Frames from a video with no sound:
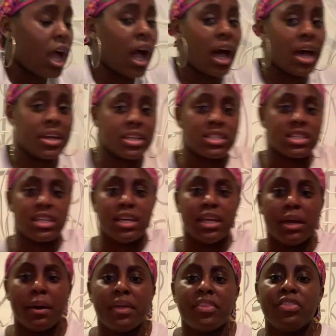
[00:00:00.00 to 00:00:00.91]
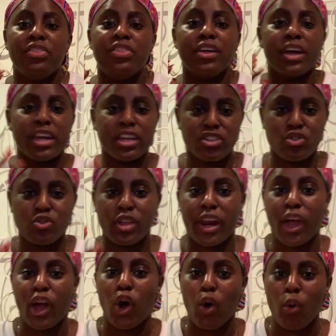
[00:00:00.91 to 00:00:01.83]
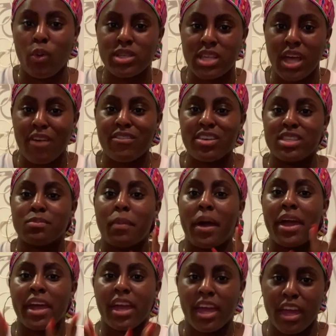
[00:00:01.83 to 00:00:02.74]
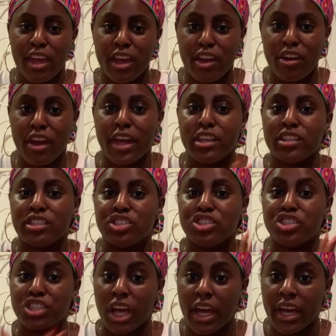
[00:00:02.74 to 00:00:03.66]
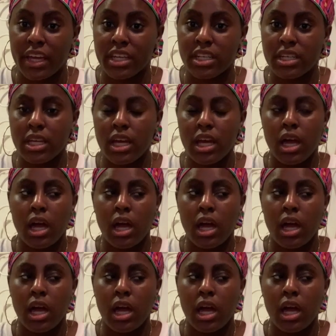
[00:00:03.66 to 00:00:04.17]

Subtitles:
Honestly, the issue that I always have is my hair and its shine.